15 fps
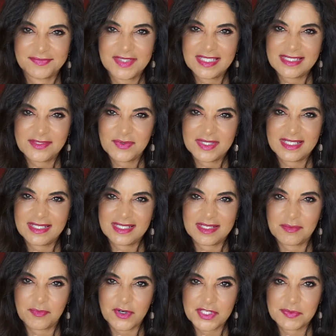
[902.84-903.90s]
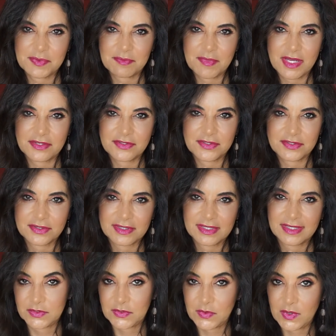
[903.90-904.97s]
this one didn't impress me much,
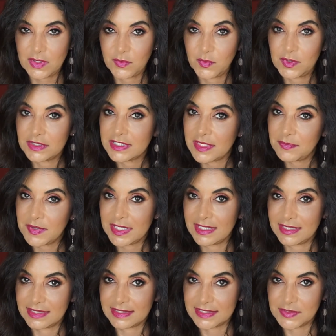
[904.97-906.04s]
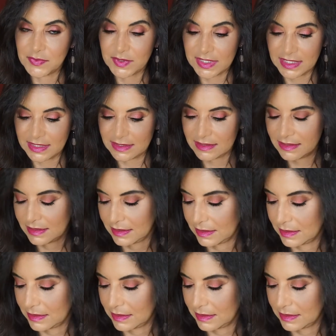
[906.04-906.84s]
so I will not be getting this one again.